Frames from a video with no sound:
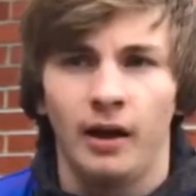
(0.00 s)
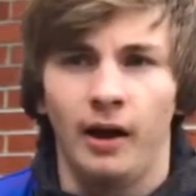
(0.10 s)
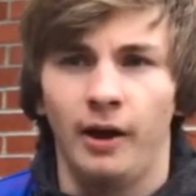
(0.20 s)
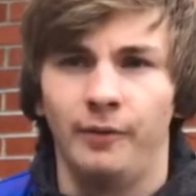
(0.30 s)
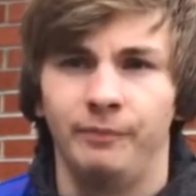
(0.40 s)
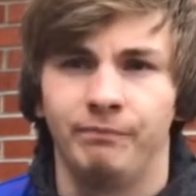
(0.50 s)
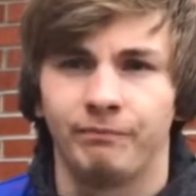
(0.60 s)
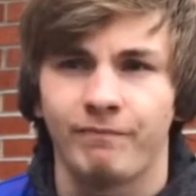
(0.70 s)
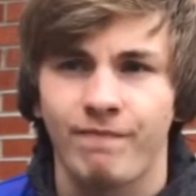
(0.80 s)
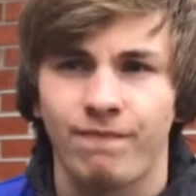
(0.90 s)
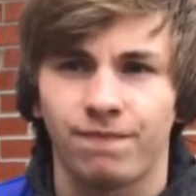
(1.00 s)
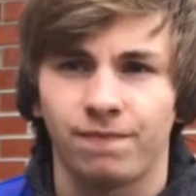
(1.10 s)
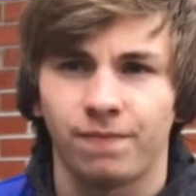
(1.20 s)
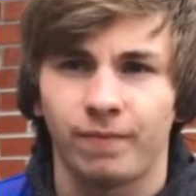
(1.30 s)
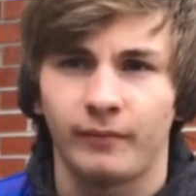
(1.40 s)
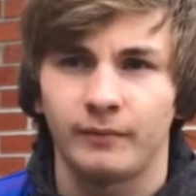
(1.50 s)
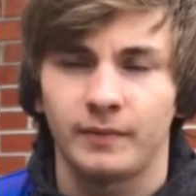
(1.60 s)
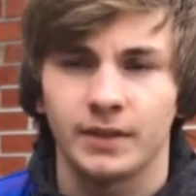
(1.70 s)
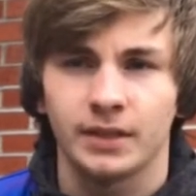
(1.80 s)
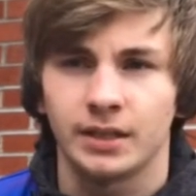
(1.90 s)
Um,
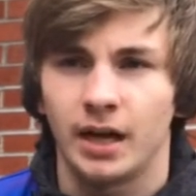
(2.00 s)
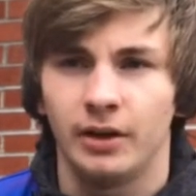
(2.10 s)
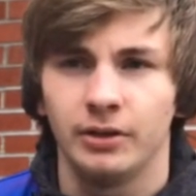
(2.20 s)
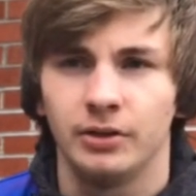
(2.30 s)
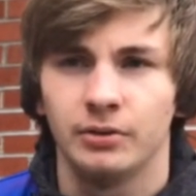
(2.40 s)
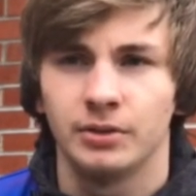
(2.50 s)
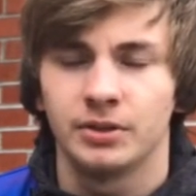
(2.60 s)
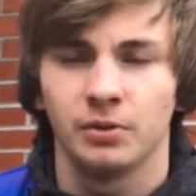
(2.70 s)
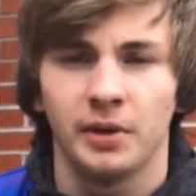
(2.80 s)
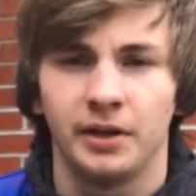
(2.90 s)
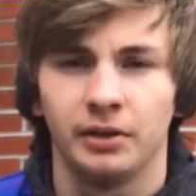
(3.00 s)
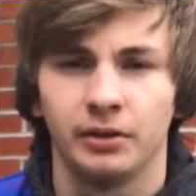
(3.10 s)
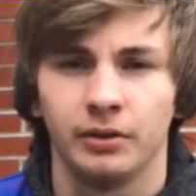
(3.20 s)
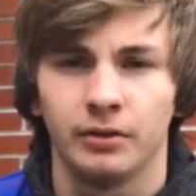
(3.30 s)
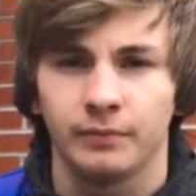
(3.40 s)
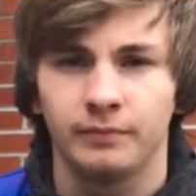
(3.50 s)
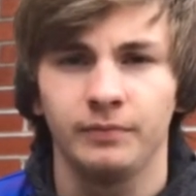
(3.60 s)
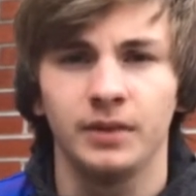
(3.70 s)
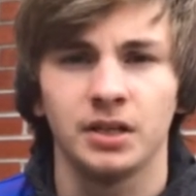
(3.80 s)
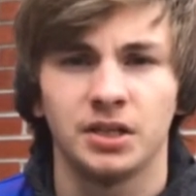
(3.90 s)
I'll use a regular
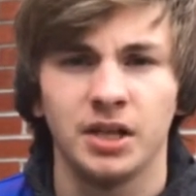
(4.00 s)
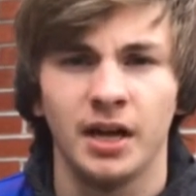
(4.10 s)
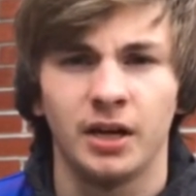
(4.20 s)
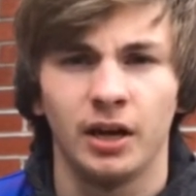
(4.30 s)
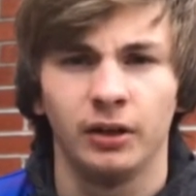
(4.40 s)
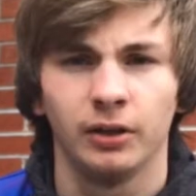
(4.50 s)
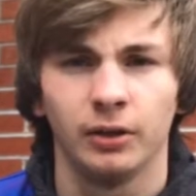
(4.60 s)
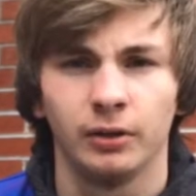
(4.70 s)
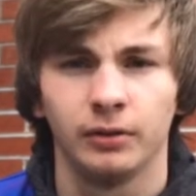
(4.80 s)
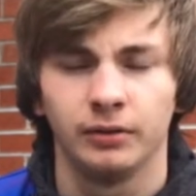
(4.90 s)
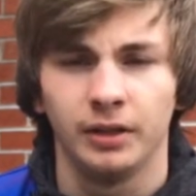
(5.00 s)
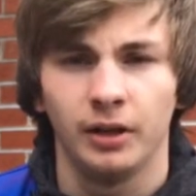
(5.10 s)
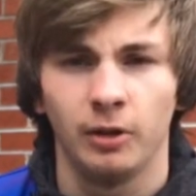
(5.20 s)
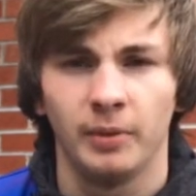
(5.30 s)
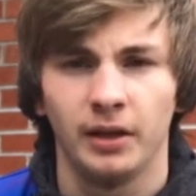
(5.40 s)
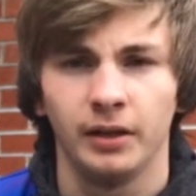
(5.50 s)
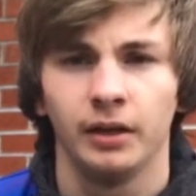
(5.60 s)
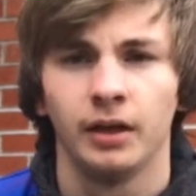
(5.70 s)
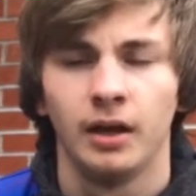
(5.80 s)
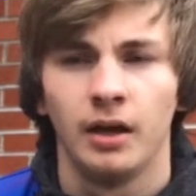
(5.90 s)
shad color yellow
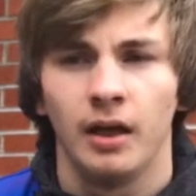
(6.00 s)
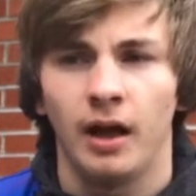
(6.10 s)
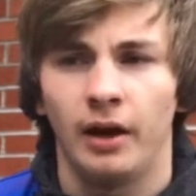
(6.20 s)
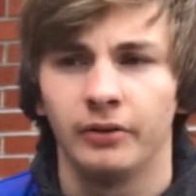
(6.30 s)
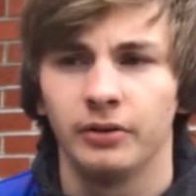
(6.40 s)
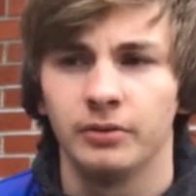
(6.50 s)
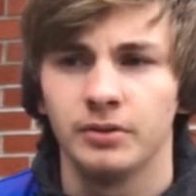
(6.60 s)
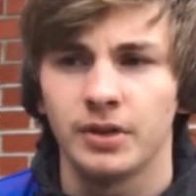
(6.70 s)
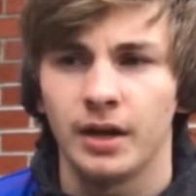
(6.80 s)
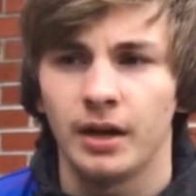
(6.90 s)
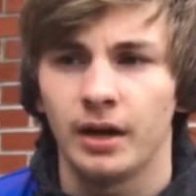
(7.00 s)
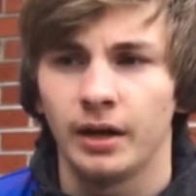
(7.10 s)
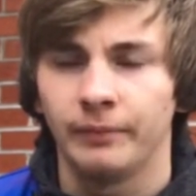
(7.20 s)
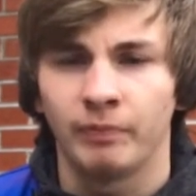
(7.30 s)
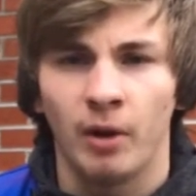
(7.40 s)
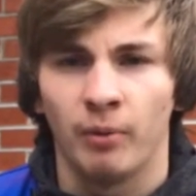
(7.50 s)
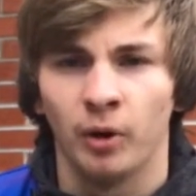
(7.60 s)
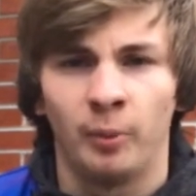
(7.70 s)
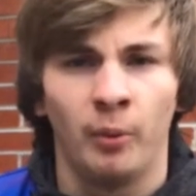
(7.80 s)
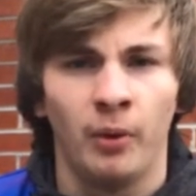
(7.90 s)
belly. I'll use a, uh, a
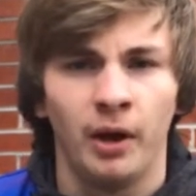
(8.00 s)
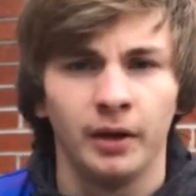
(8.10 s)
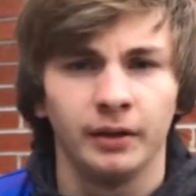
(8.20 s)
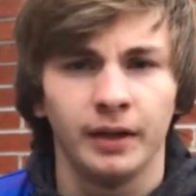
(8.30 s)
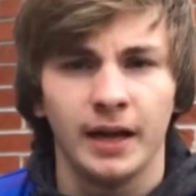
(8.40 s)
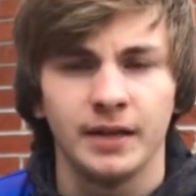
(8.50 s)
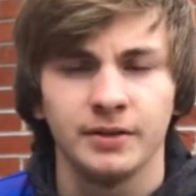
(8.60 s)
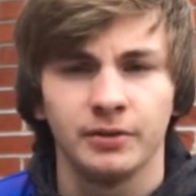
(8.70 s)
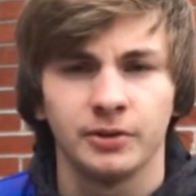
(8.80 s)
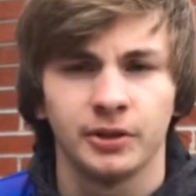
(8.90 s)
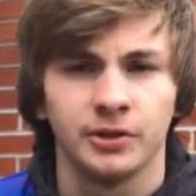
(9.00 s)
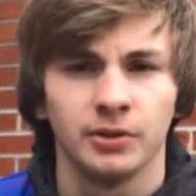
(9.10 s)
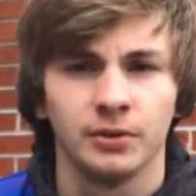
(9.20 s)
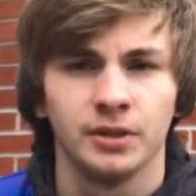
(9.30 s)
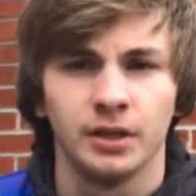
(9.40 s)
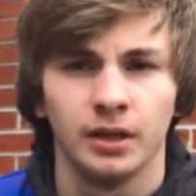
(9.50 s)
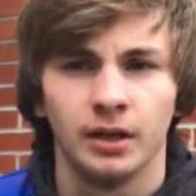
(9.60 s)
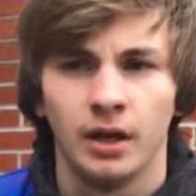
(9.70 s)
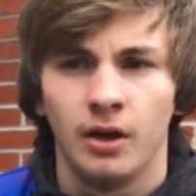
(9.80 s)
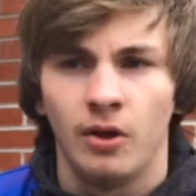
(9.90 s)
purple one that has a little chartreuse in it.
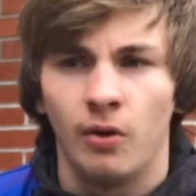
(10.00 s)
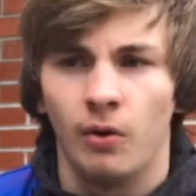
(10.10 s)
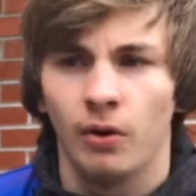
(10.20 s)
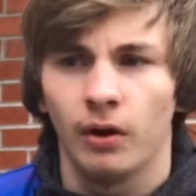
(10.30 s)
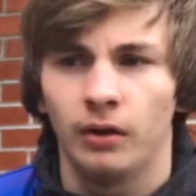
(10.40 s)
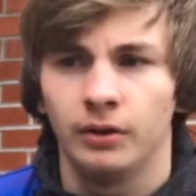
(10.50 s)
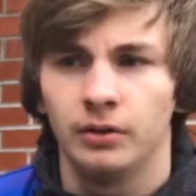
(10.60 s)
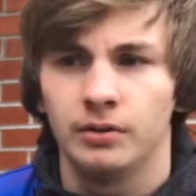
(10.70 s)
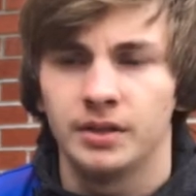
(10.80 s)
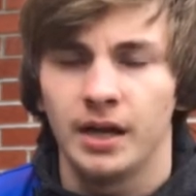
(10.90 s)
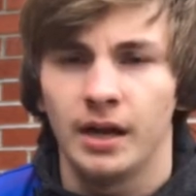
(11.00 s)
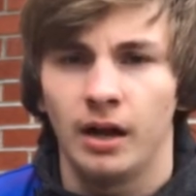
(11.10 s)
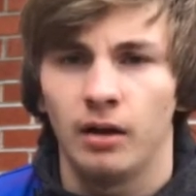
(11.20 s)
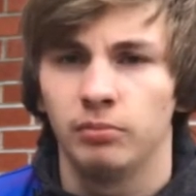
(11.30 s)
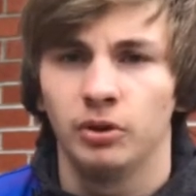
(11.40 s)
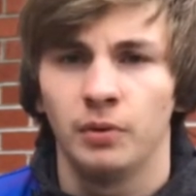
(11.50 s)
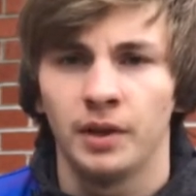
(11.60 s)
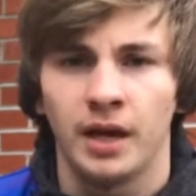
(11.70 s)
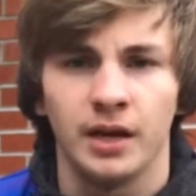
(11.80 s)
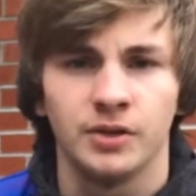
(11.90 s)
Or I'll use a, uh, a blue
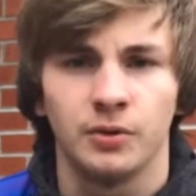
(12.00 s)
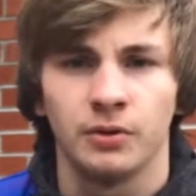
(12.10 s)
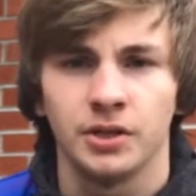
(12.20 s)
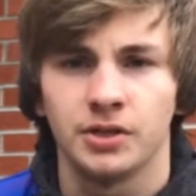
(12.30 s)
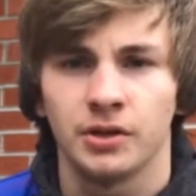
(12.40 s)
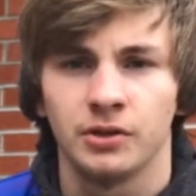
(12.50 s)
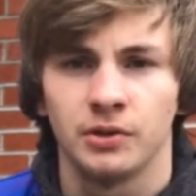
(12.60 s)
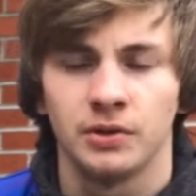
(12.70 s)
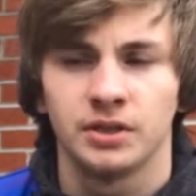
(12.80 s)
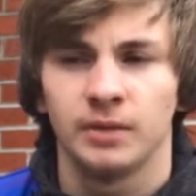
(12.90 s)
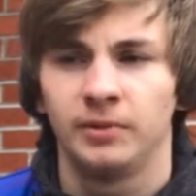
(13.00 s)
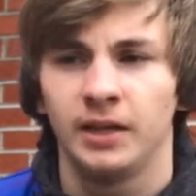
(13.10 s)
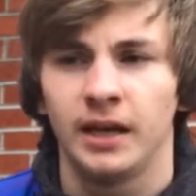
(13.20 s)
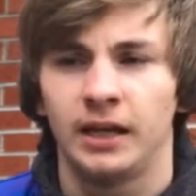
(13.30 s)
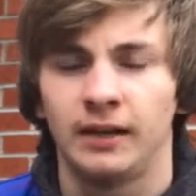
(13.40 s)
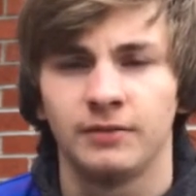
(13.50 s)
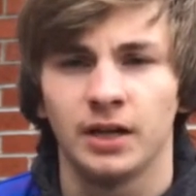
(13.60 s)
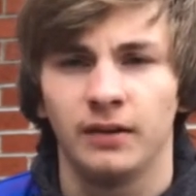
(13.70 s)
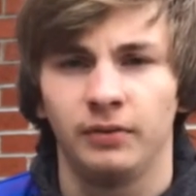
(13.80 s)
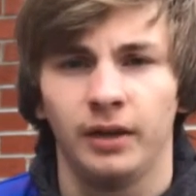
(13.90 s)
one that has orange and chartreuse. Something that gives
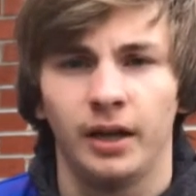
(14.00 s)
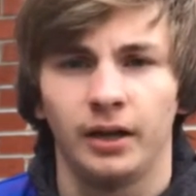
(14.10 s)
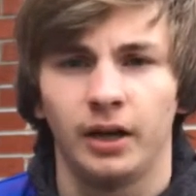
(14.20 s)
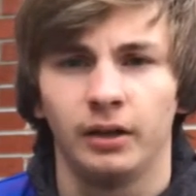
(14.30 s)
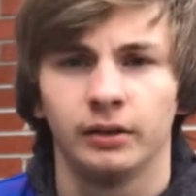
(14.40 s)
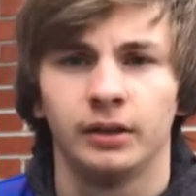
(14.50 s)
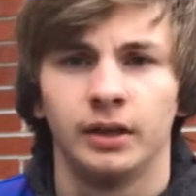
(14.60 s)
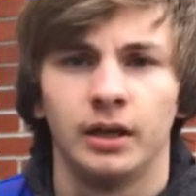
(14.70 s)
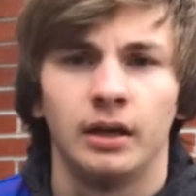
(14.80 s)
off a lot of color.